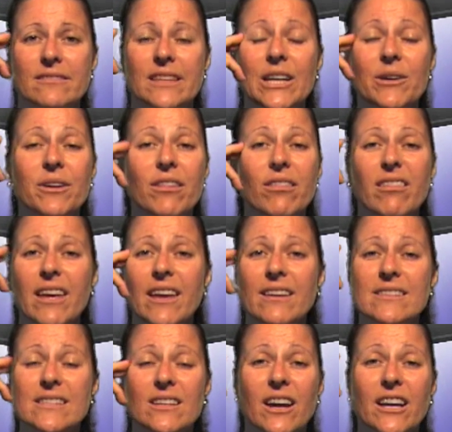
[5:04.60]
There are
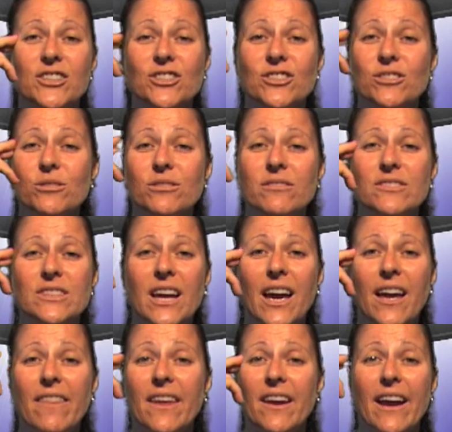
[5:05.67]
things that I should have
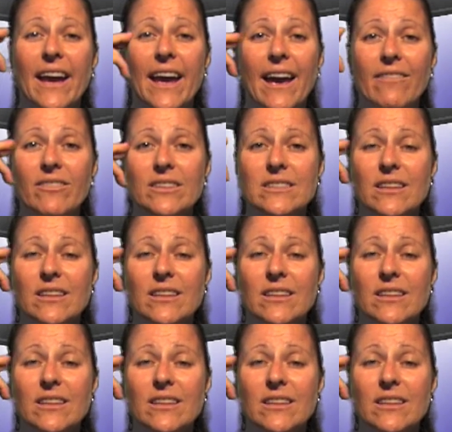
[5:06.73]
done that I haven't